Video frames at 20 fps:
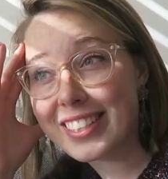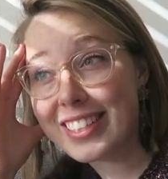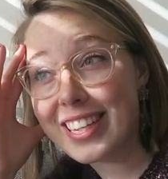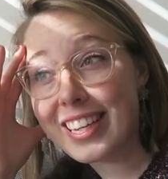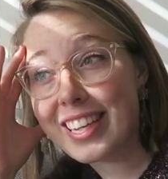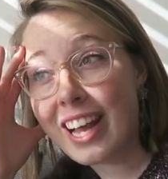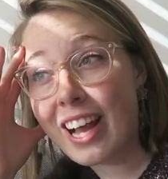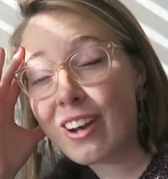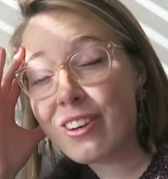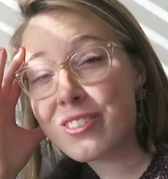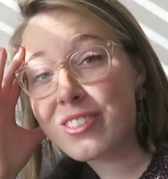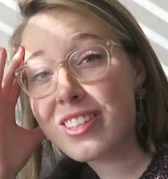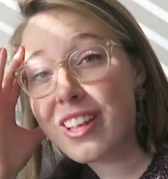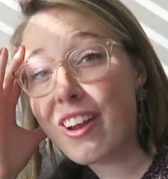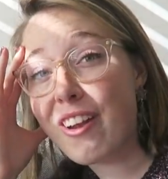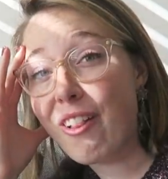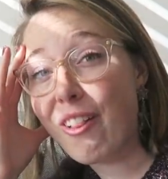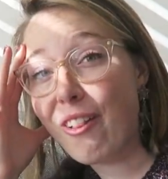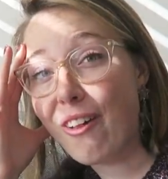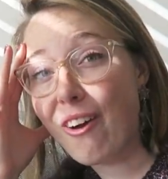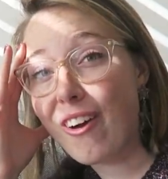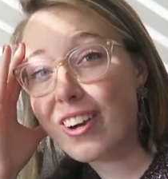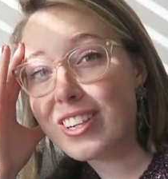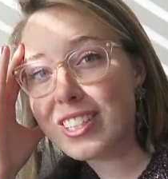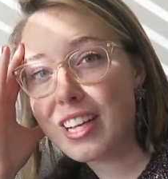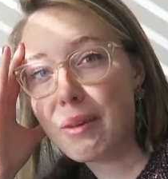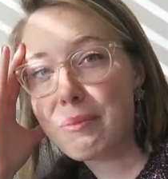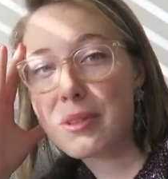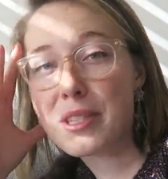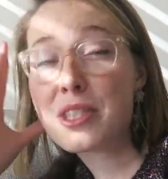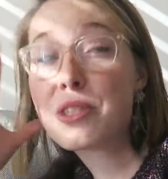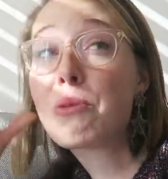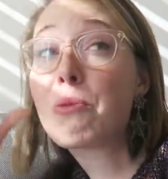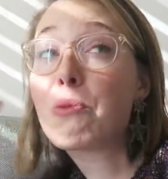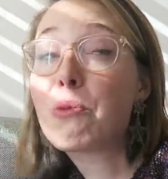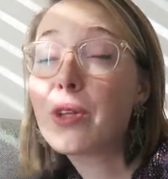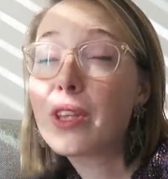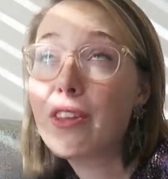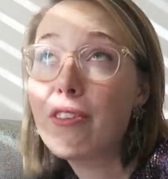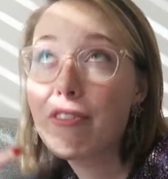a steakhouse in a long time. This is a
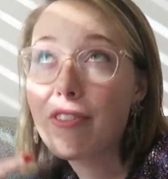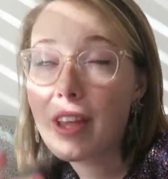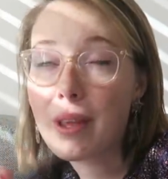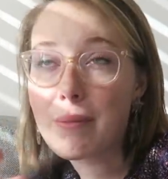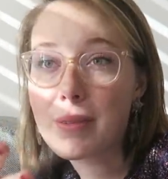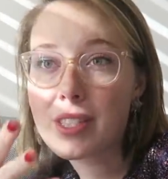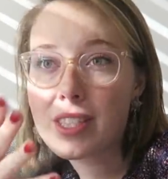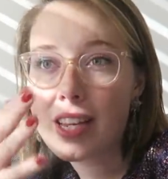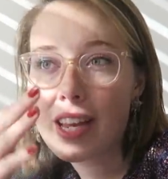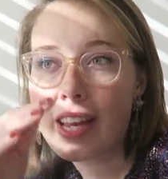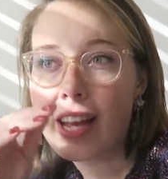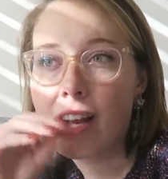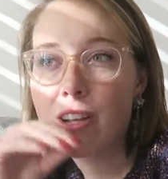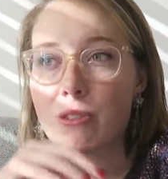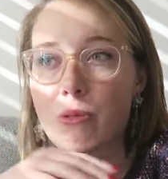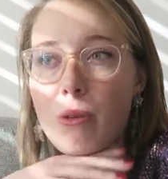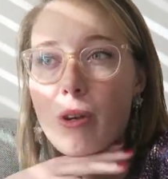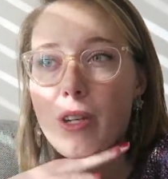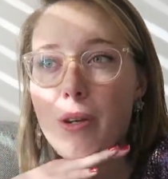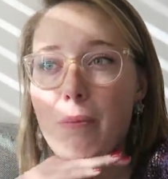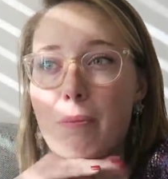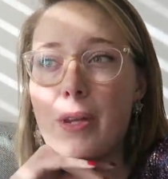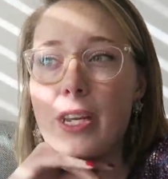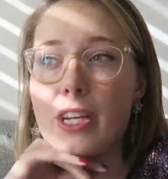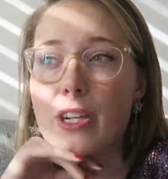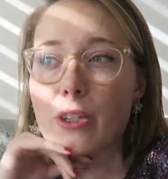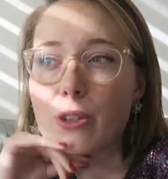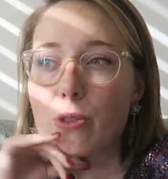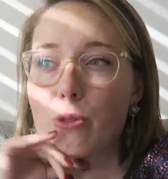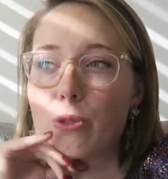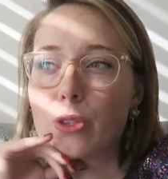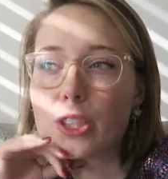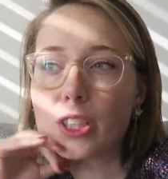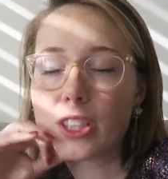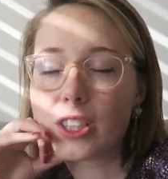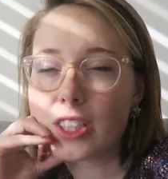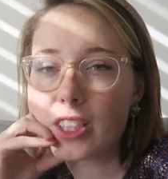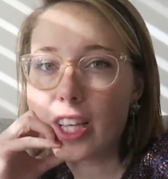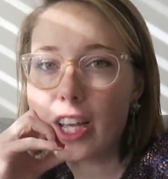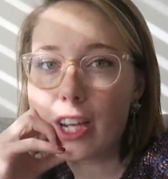really famous steakhouse. We're going to Peter
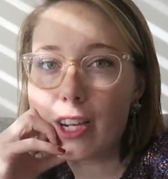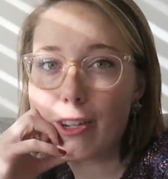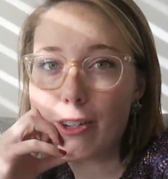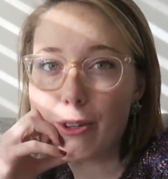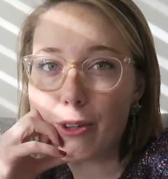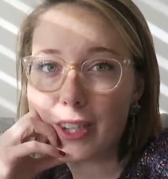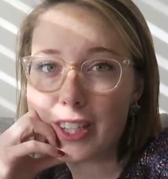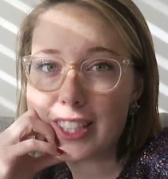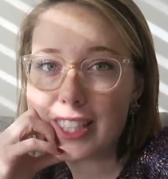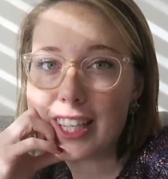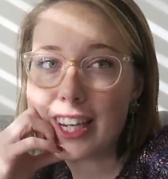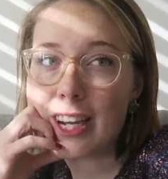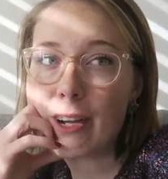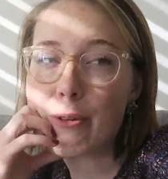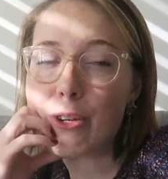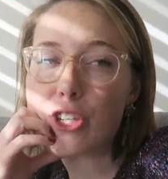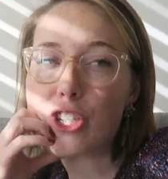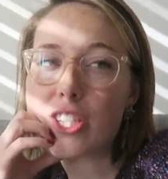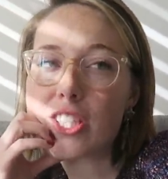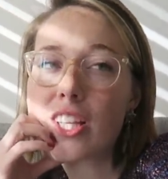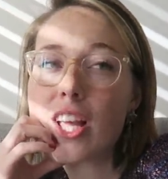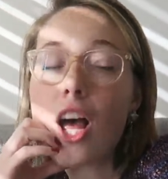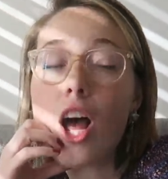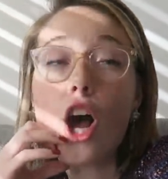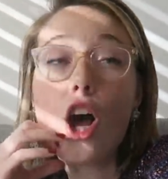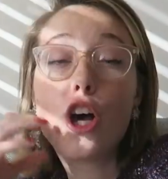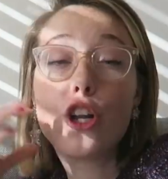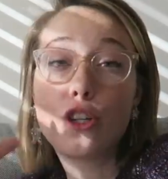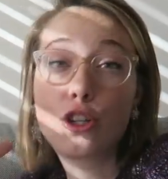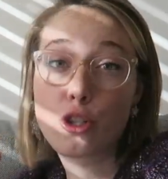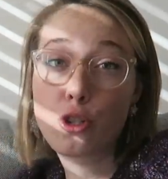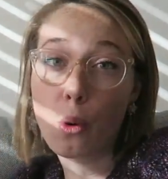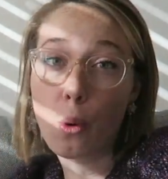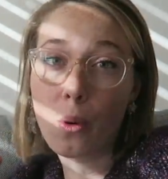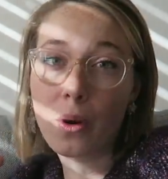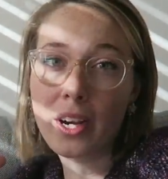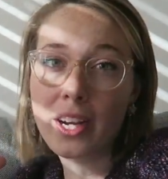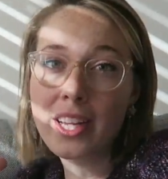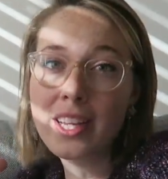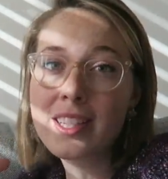Luger's in New York City, which is
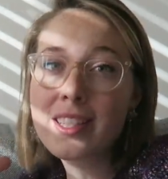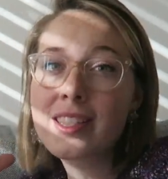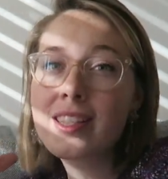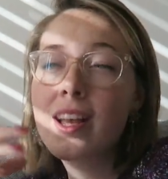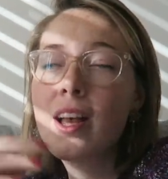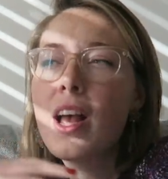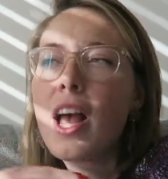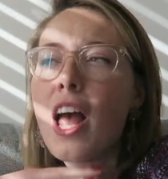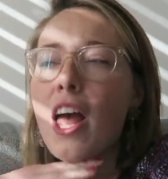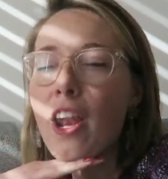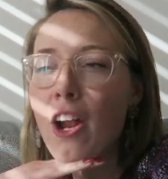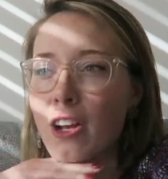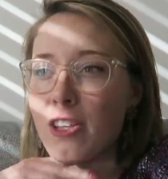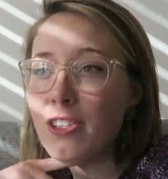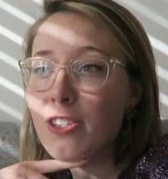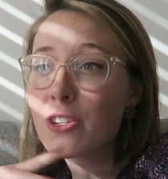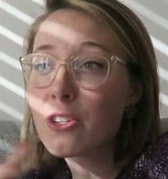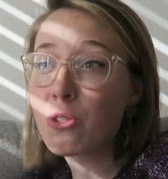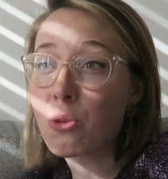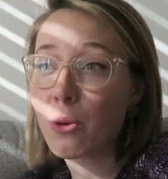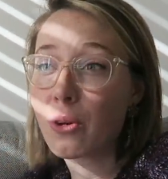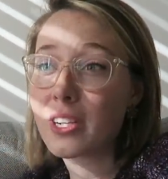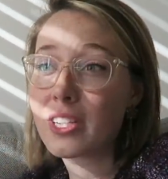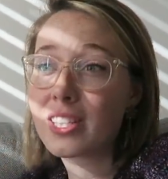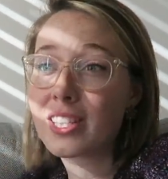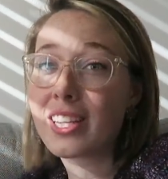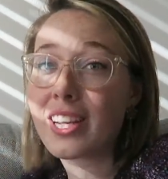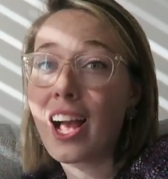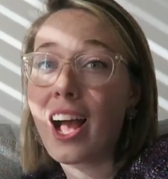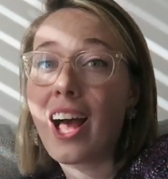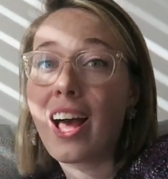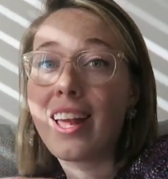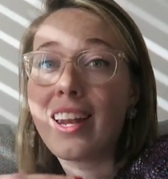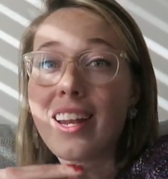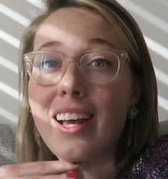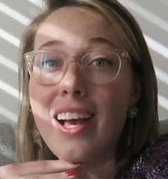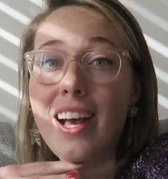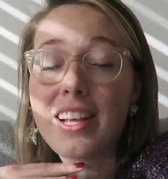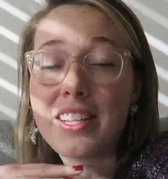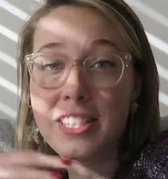notorious. It also notoriously got
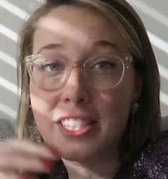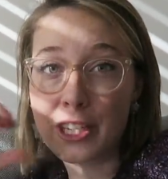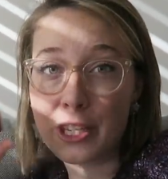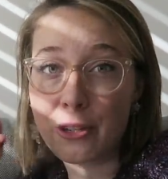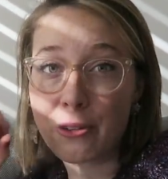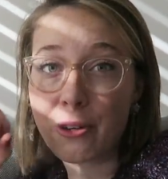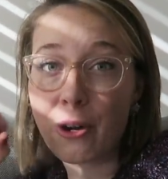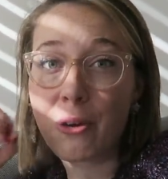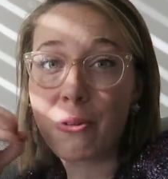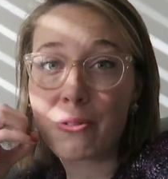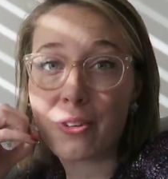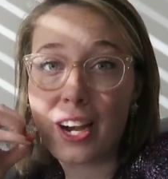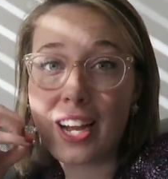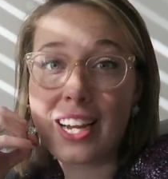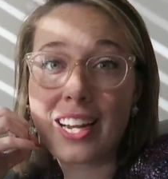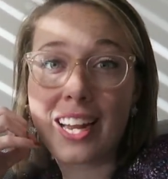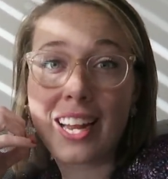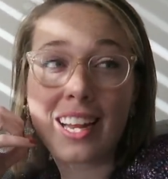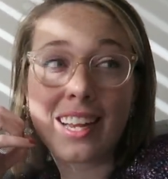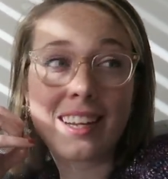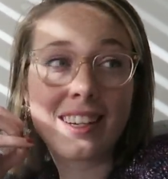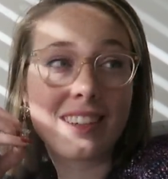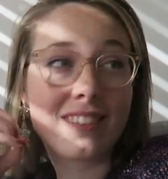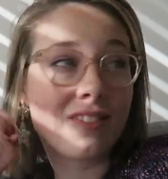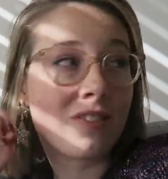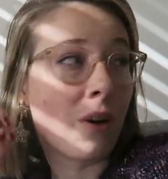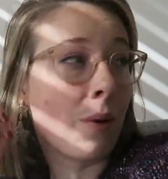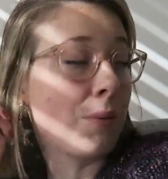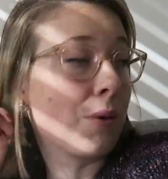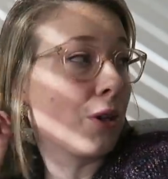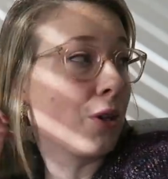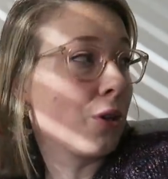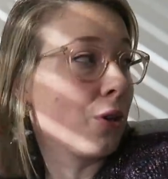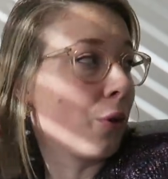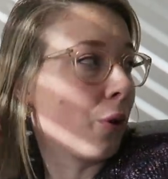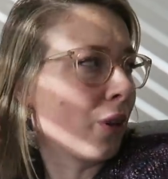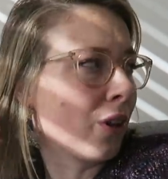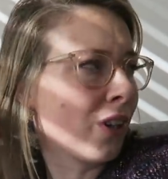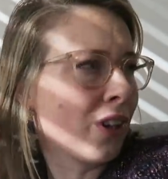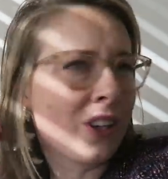a zero rating from the New
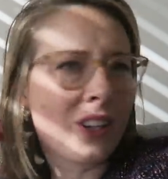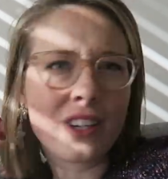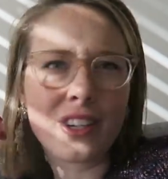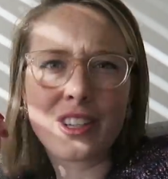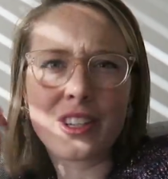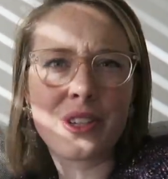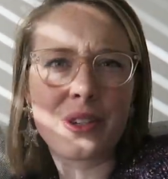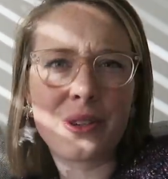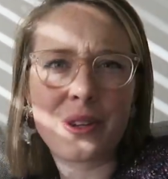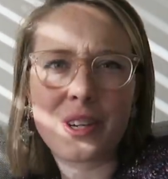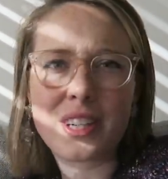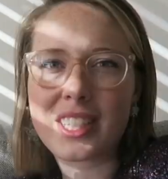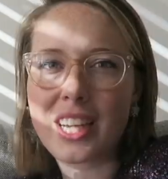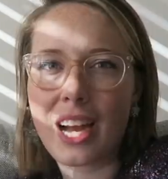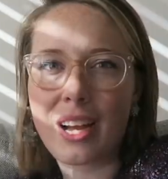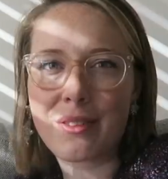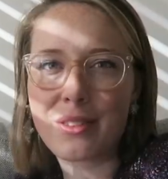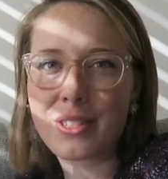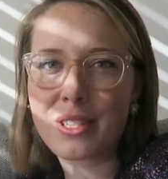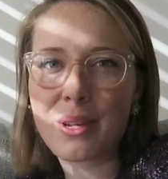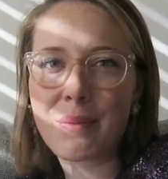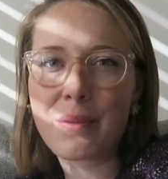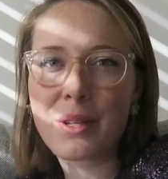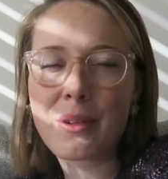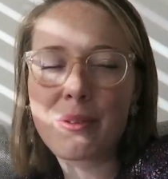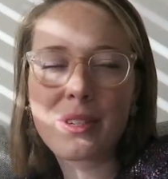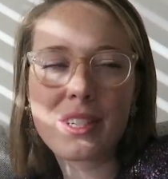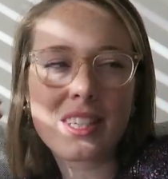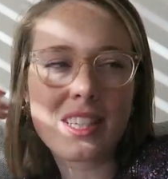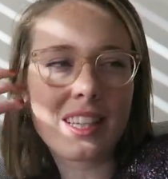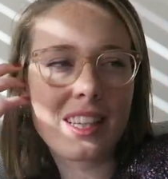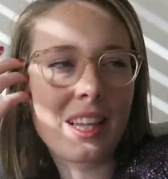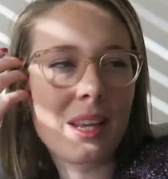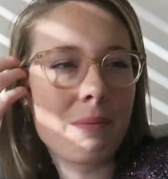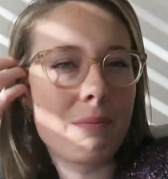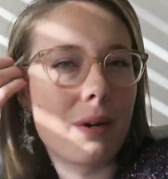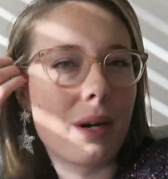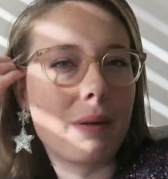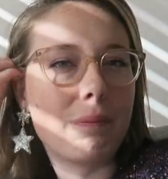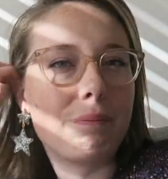Yorker or the New York Times or something
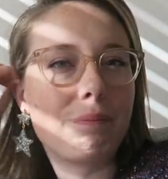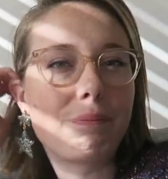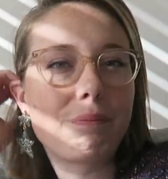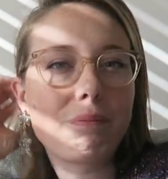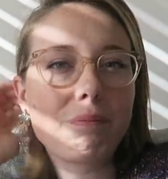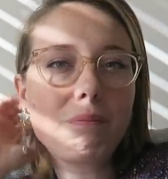recently, but